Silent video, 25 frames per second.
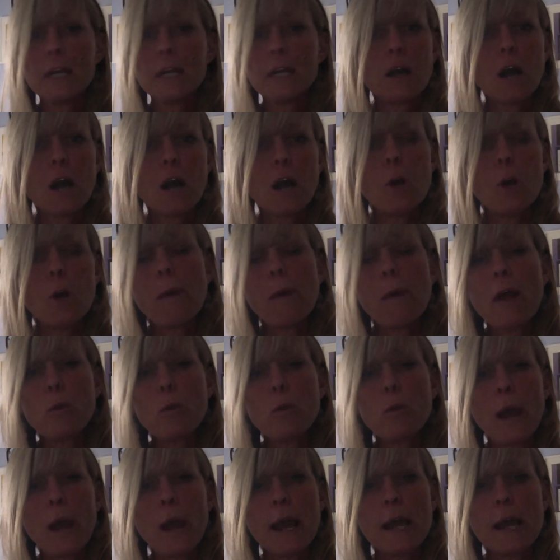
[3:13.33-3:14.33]
Oh, by the
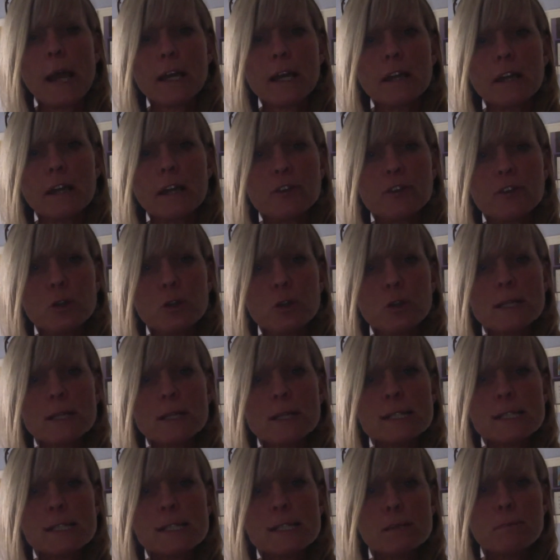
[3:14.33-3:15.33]
way, if you
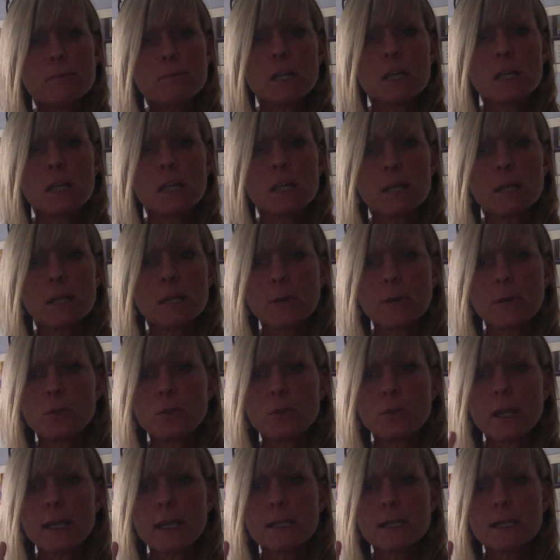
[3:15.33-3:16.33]
can see me, but you
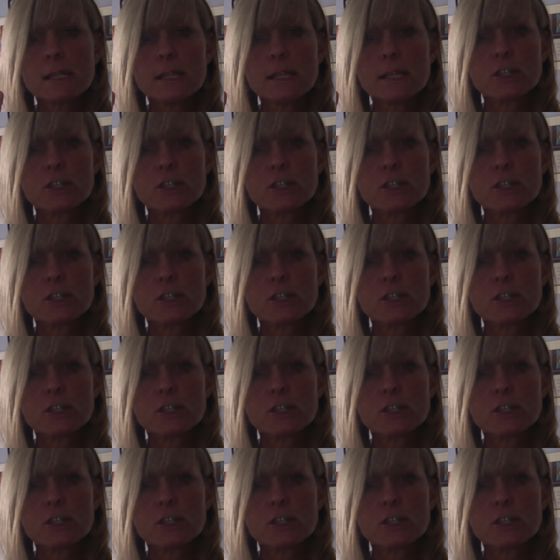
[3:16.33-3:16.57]
can't see the